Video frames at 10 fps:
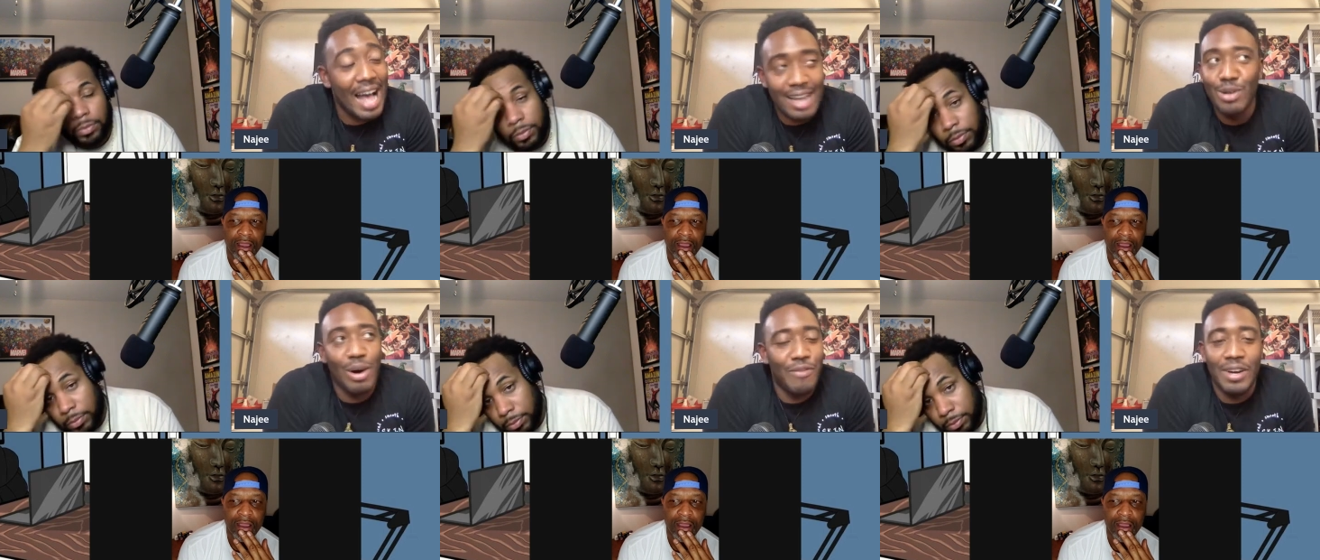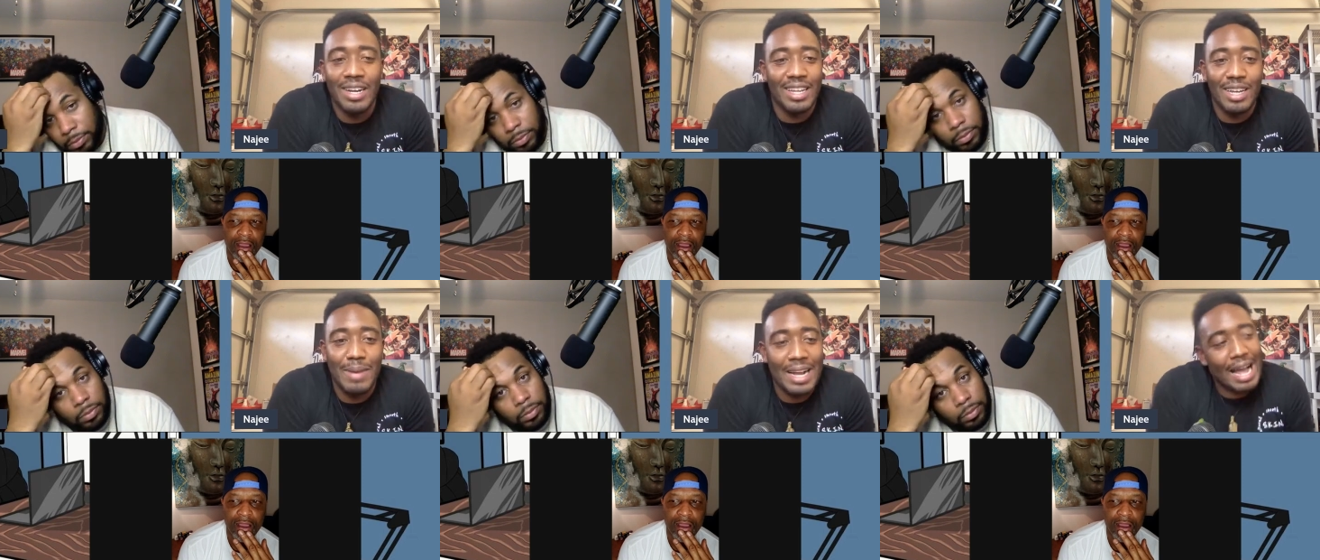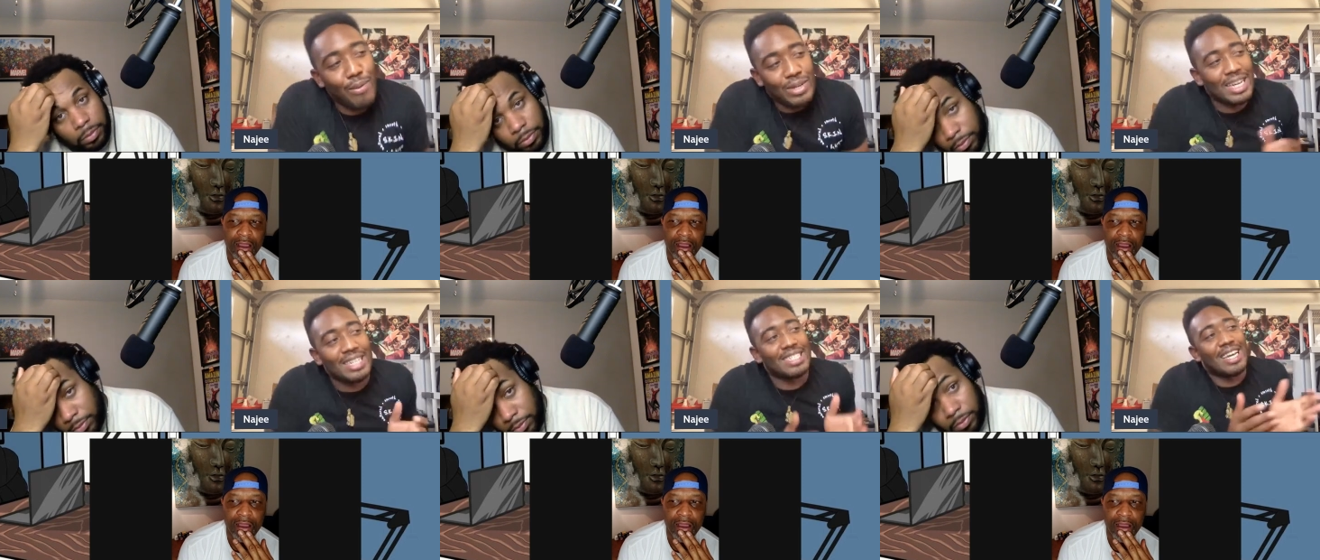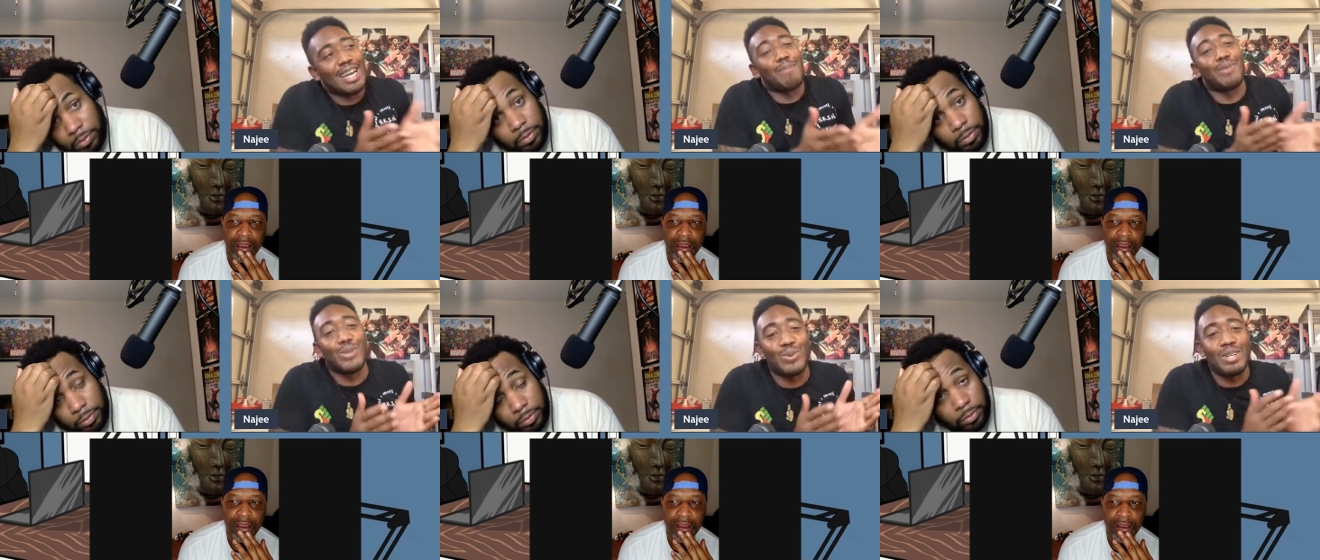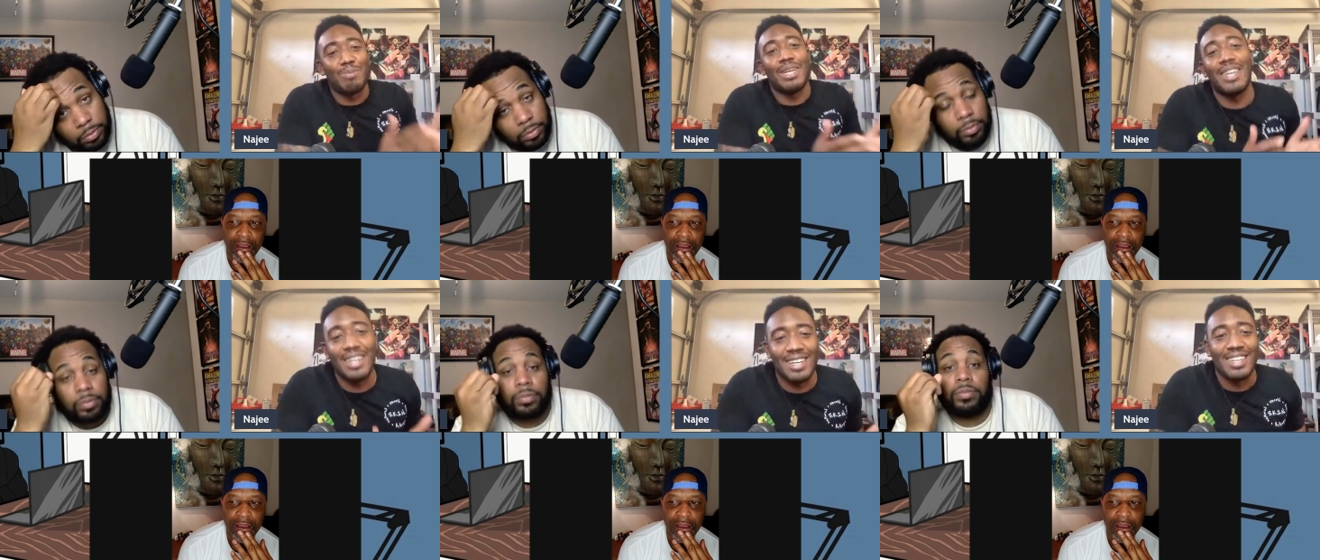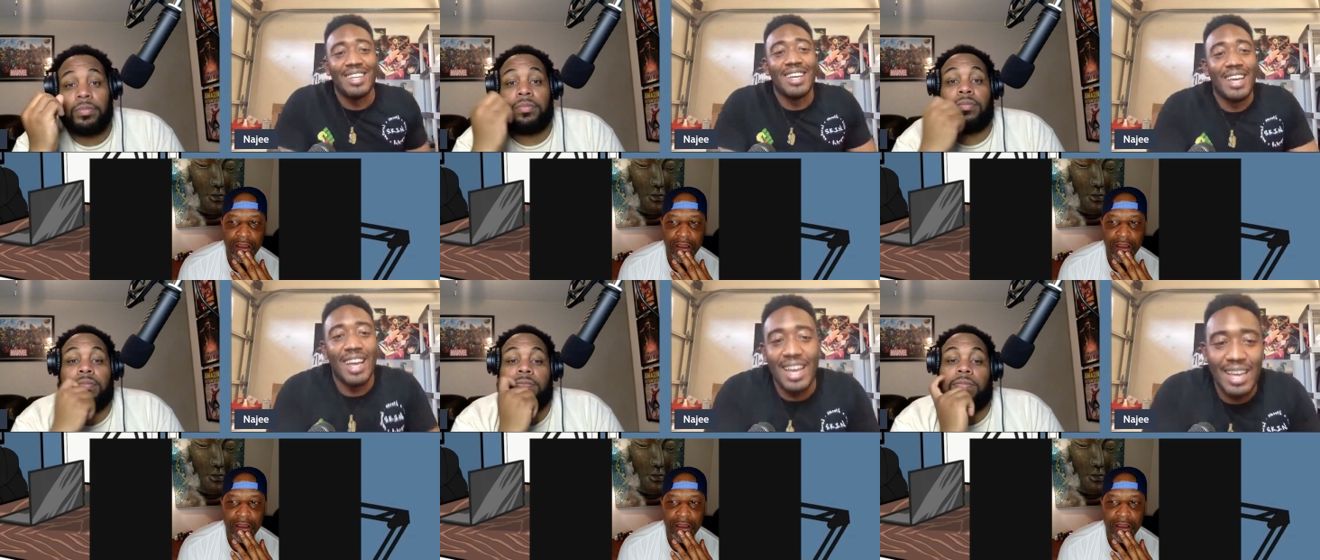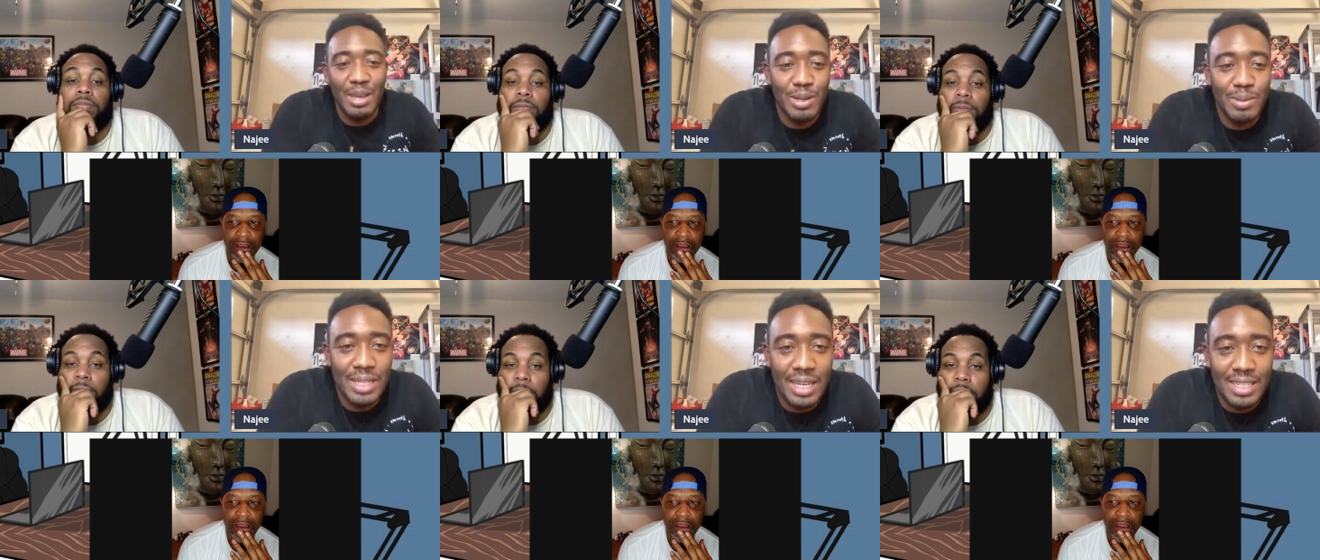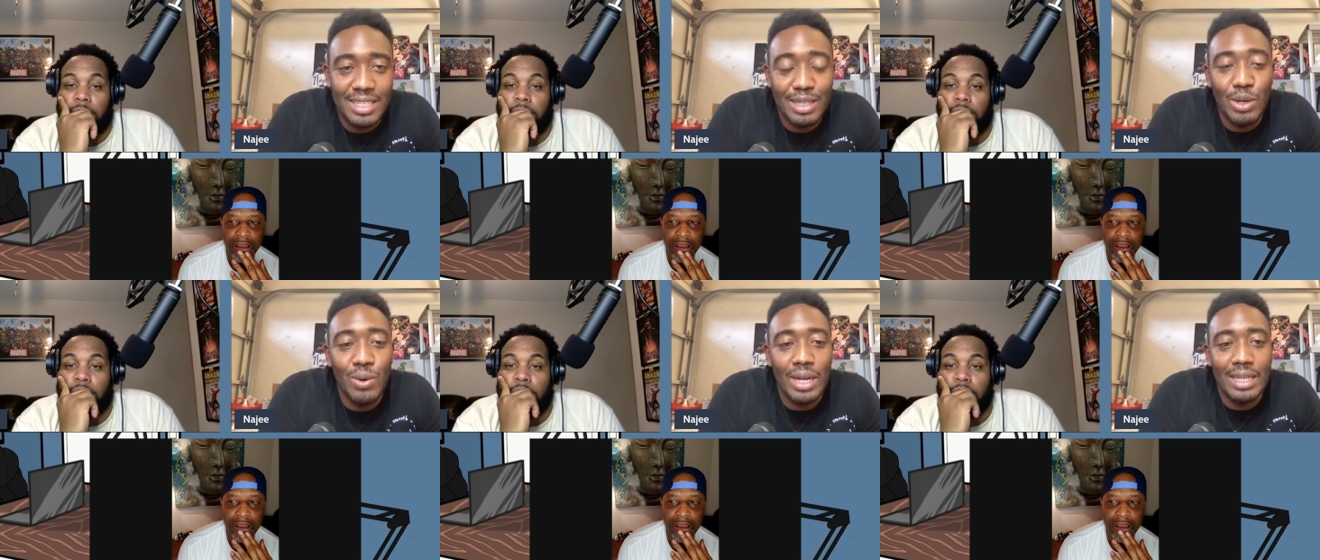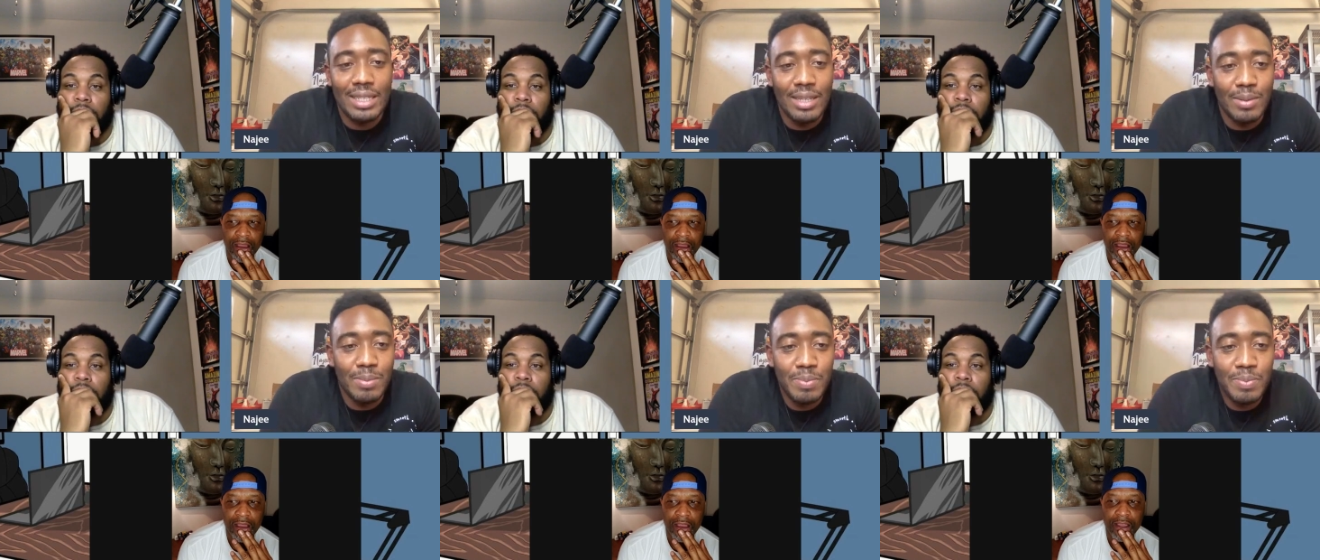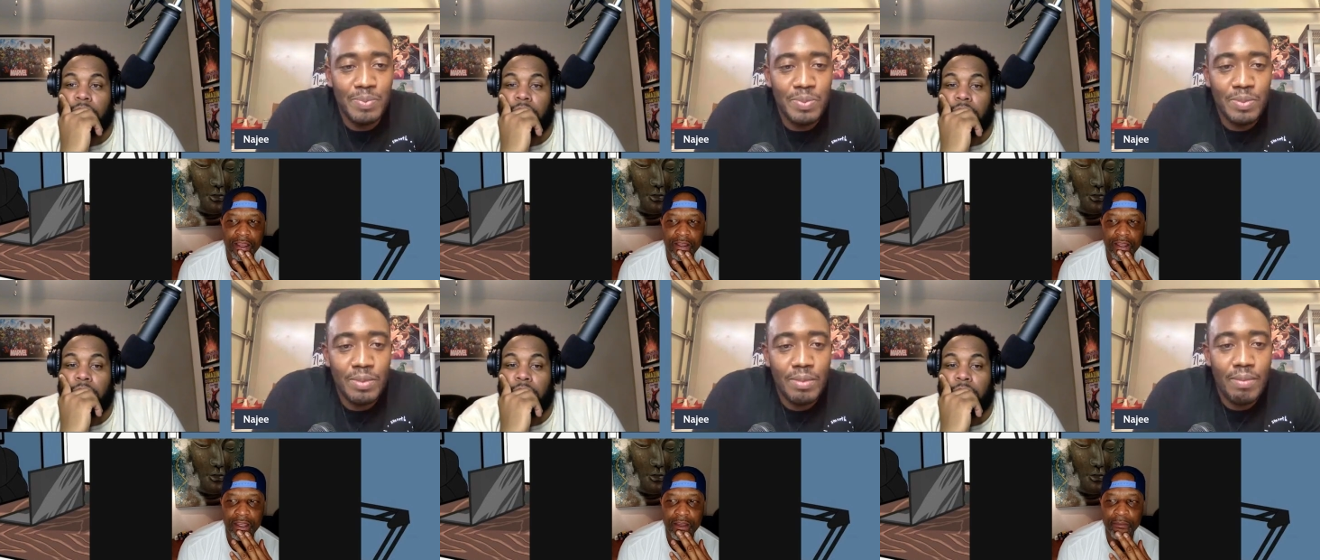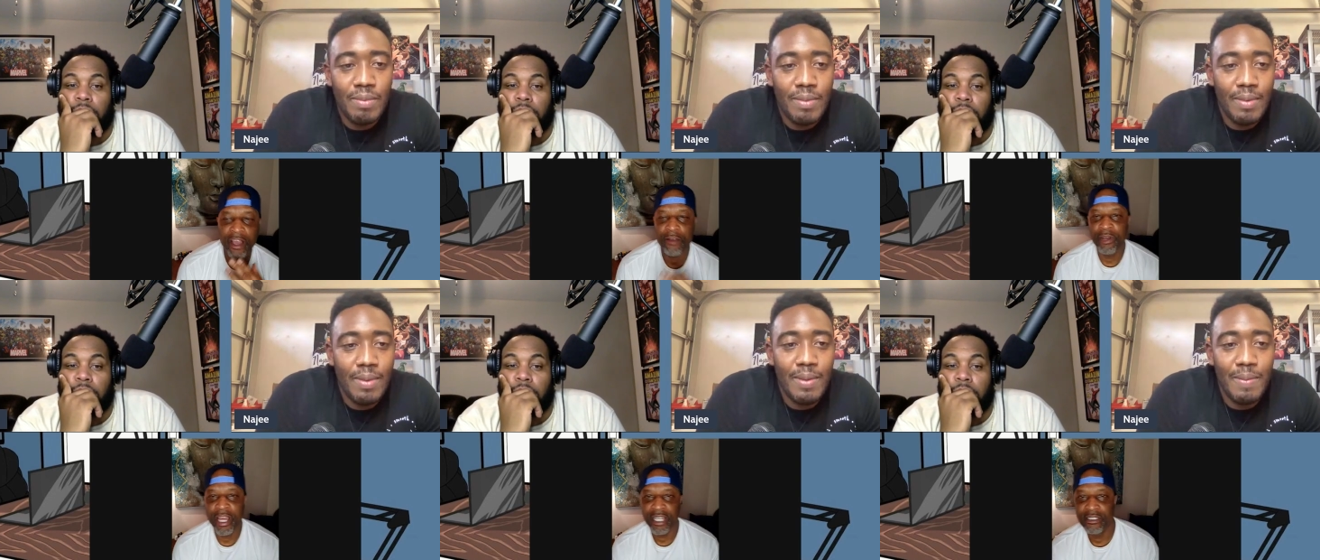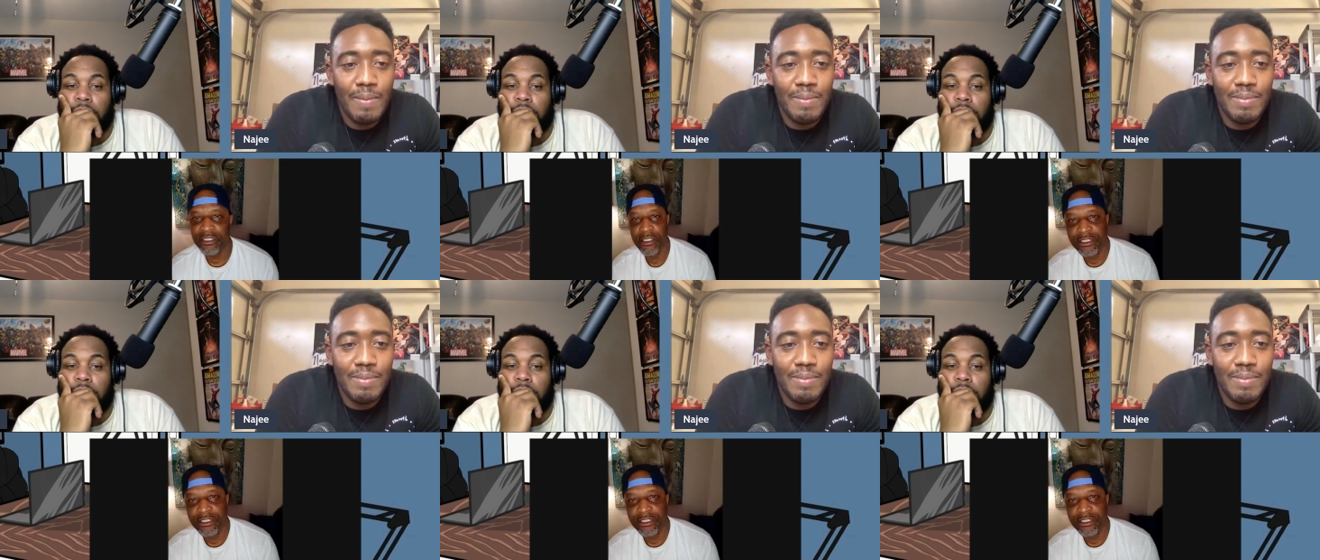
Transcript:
Speaker 1: I know I'm funnier than him. Like I wish I just had the opportunity to be in there and you know what I'm saying, just to go against them.
Speaker 2: Michael Blackson.